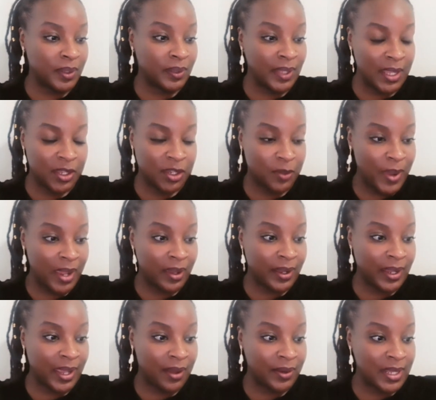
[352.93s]
Link your bank
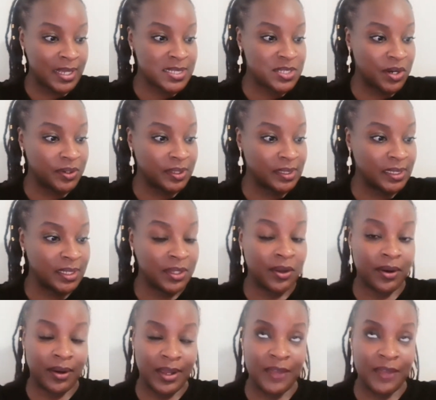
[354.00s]
account externally.